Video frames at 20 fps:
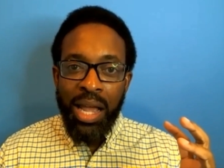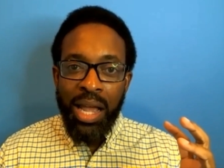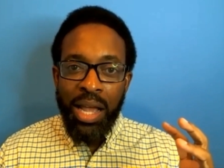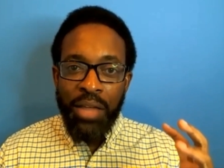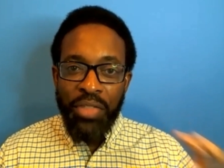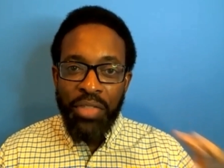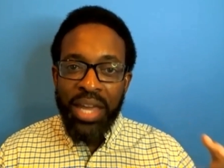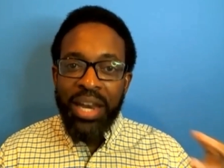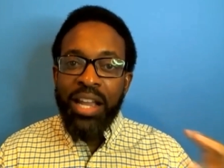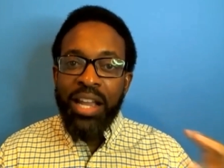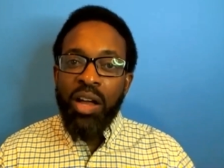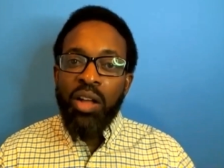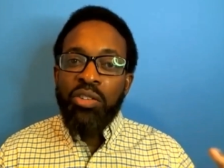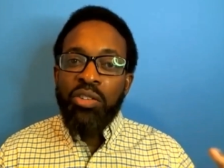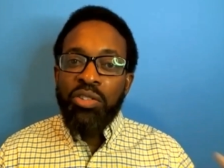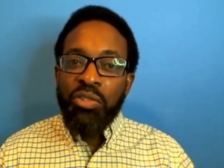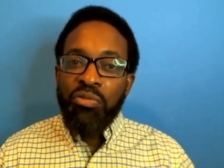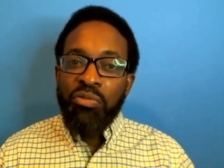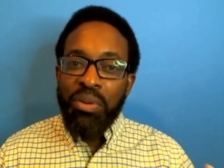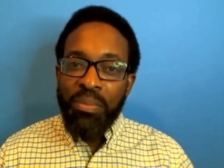And then I
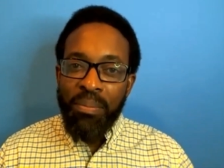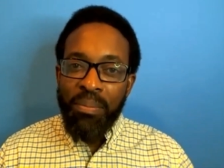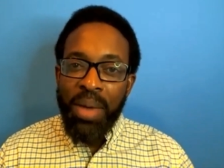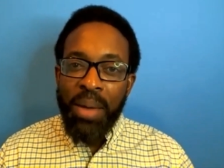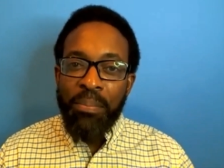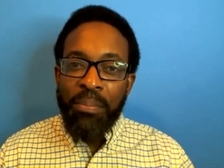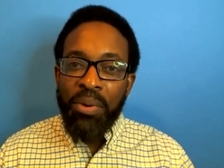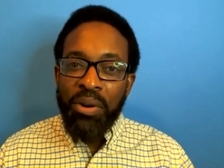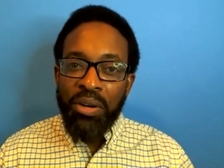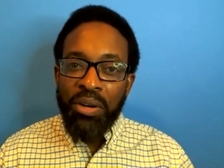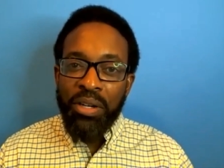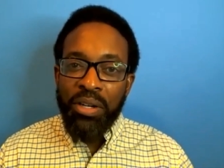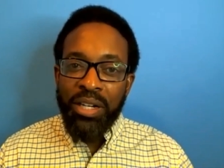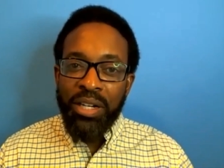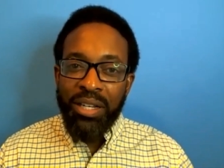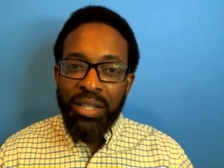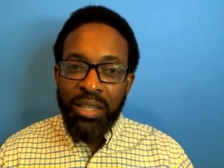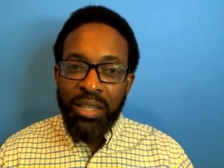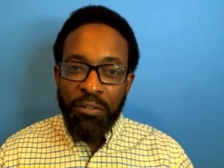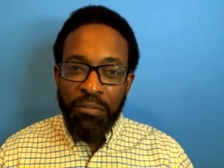also
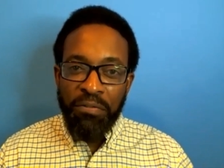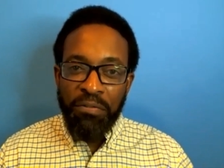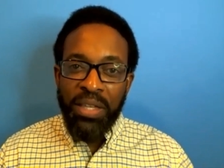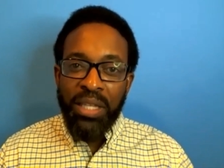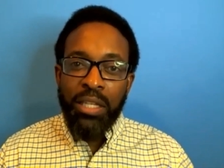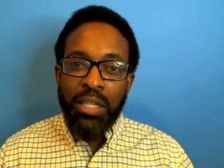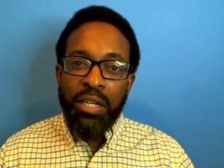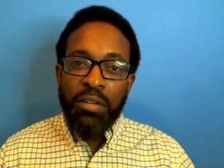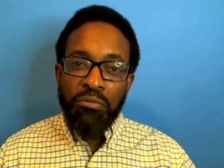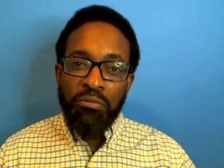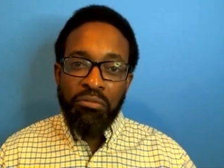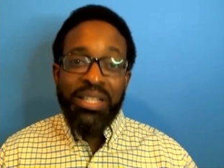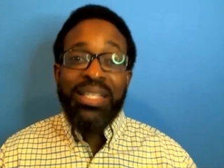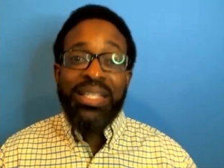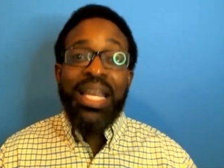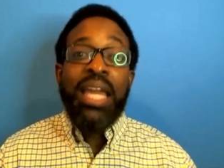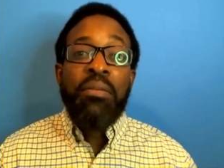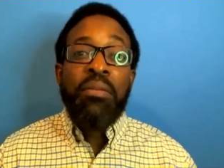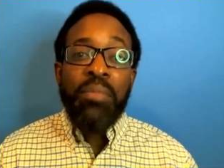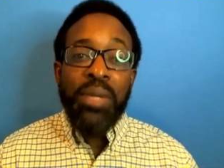remembered the feeling of
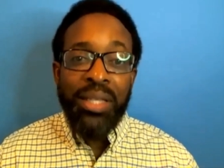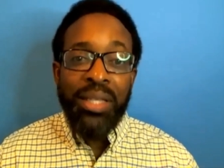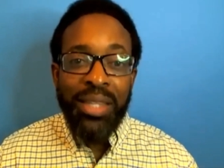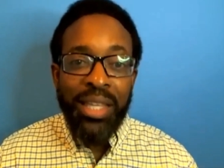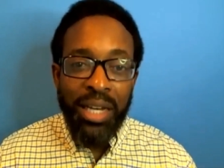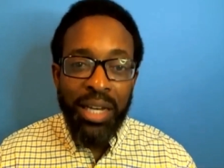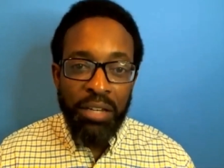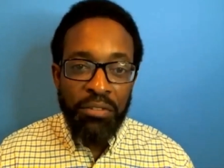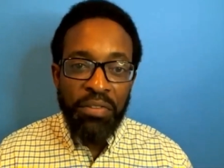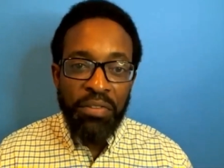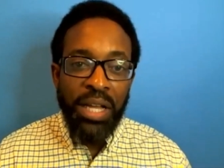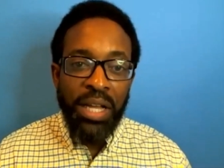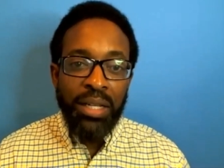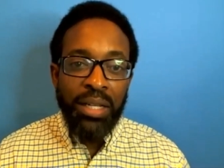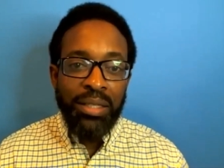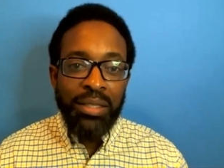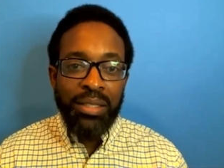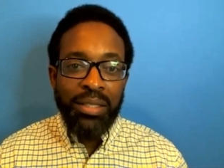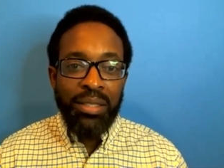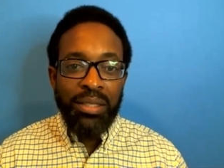resentment that I
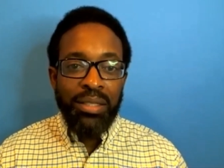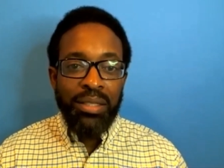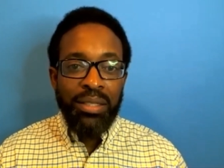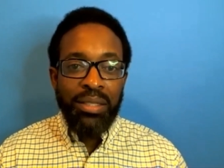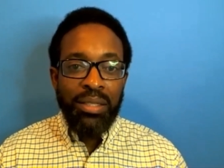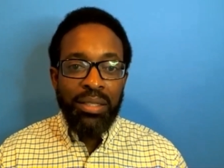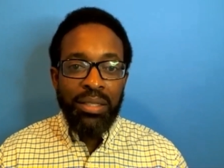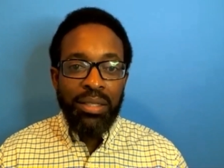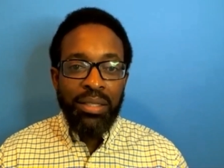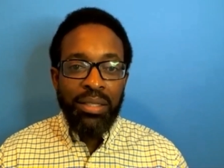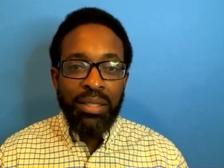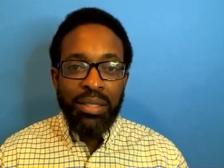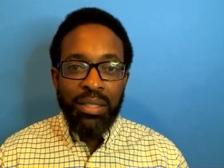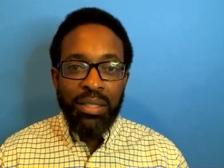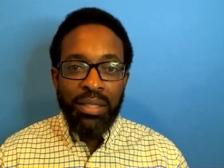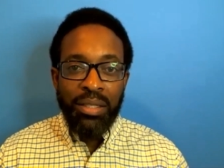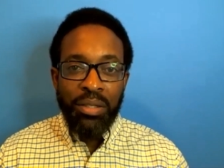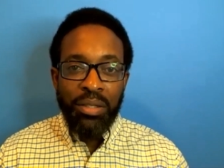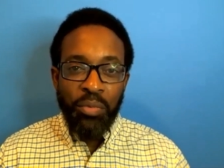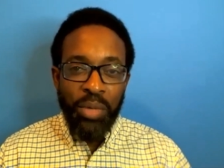felt
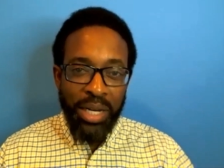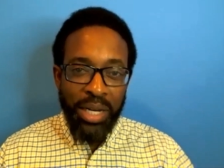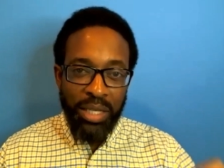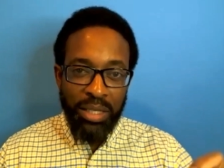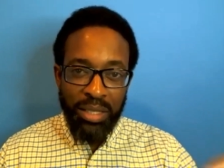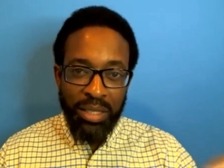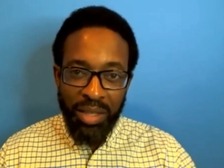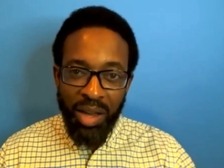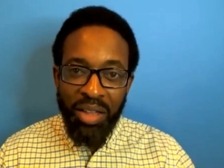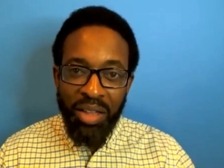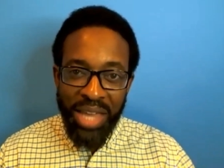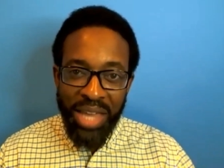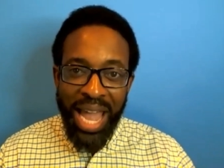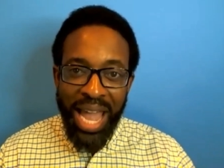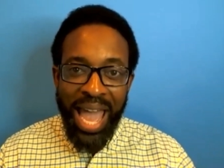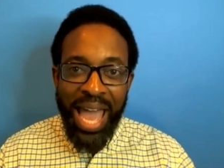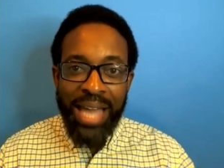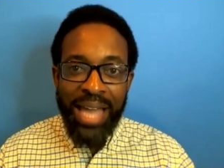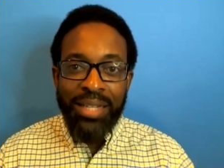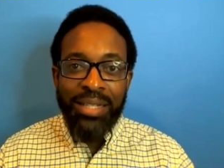when I saw the
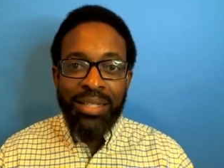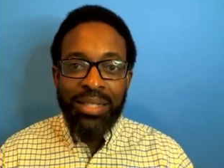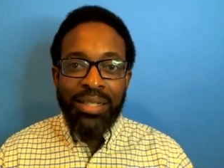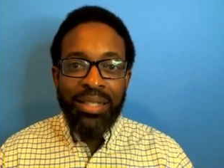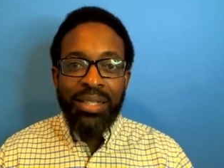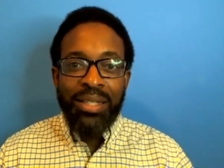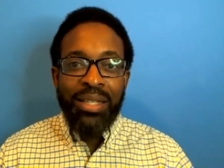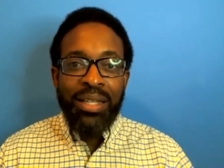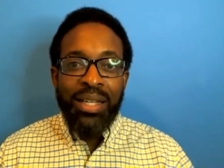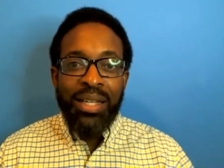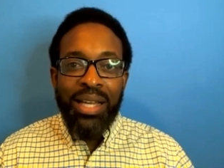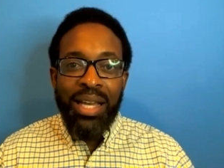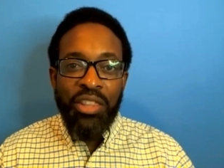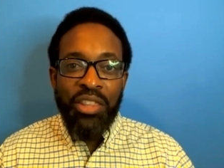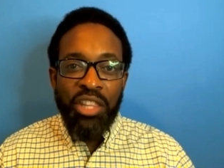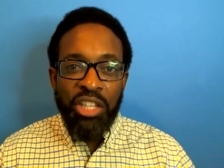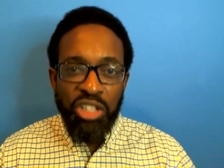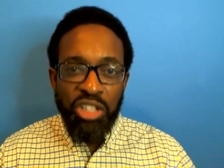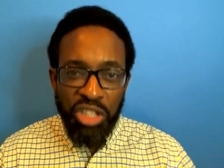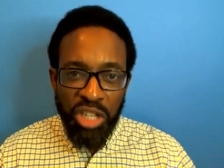hat,
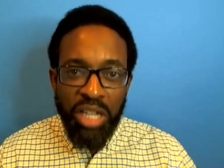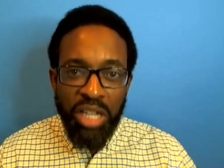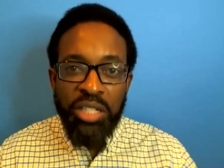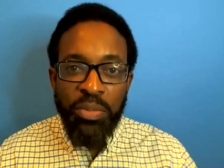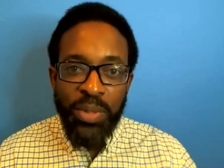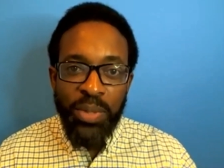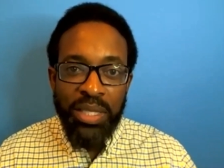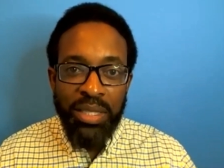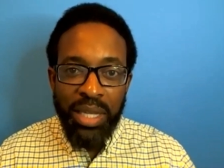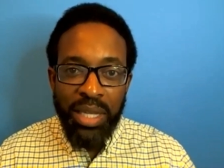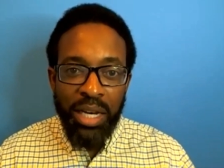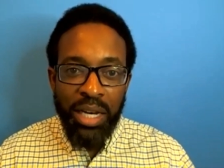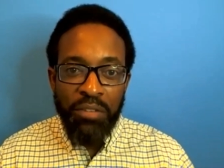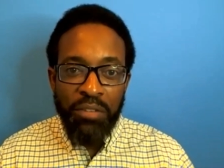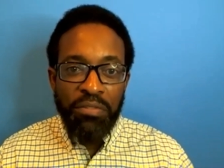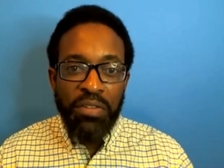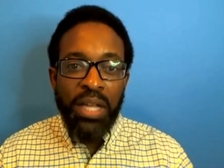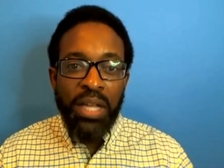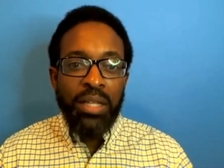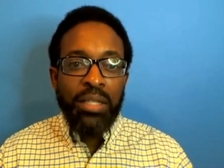and the judgments that I
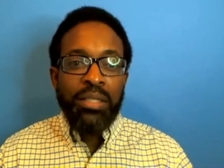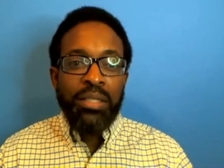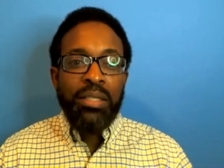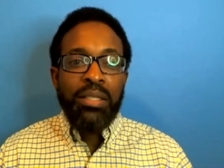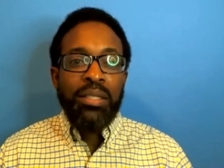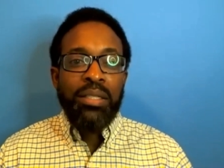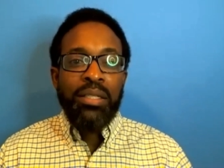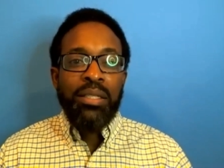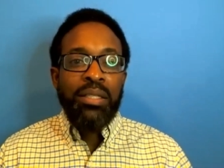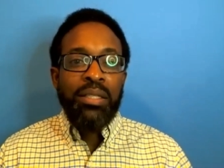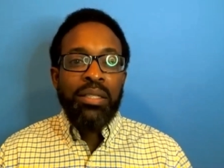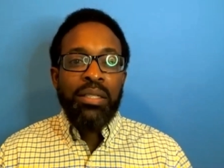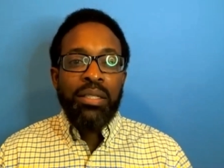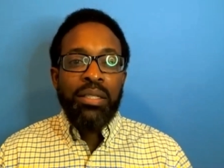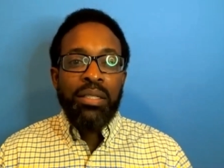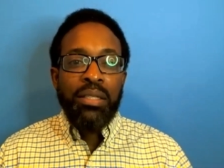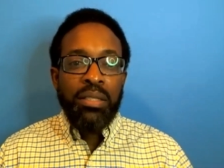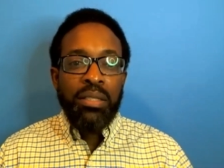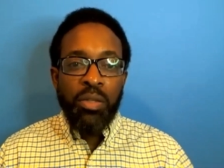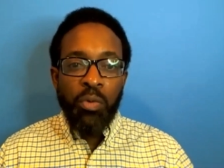felt
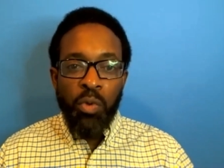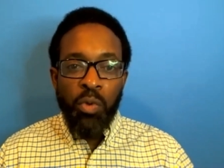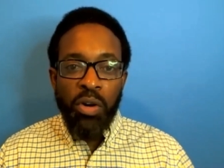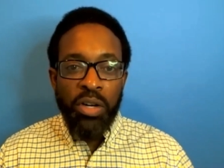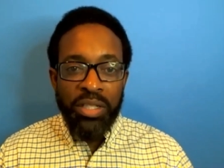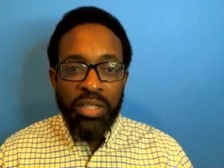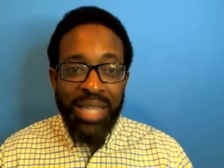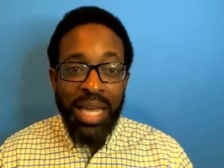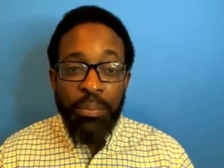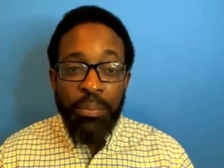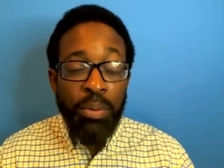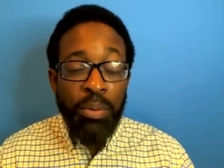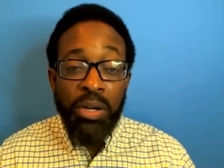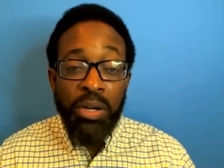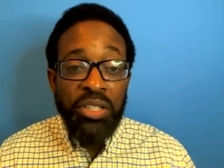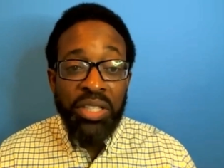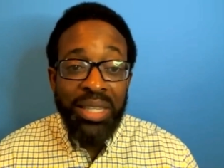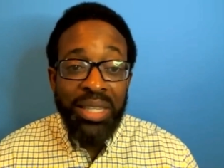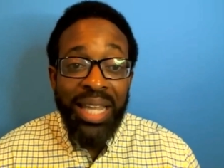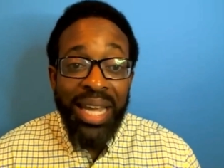towards that
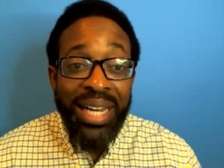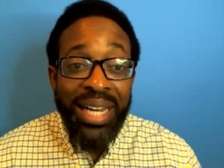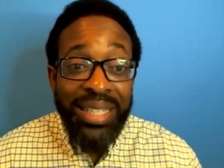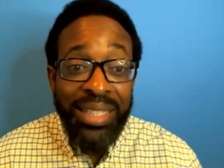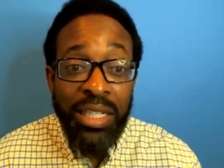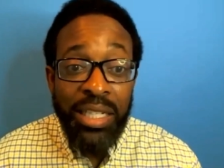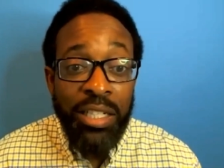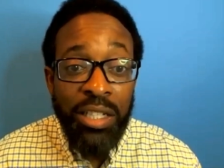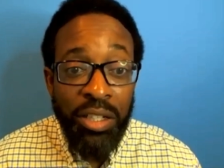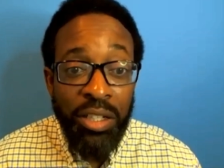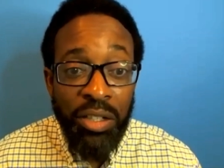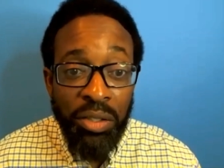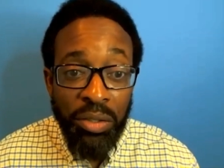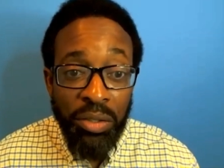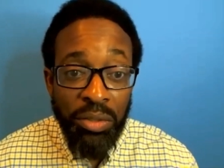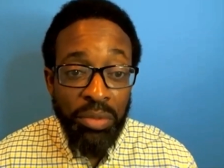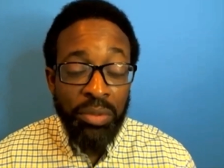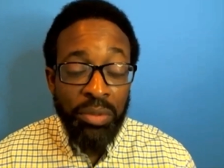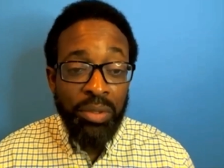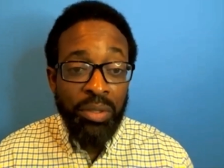person that I didn't
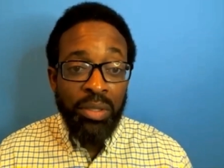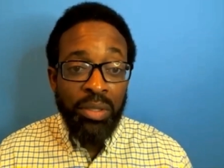know,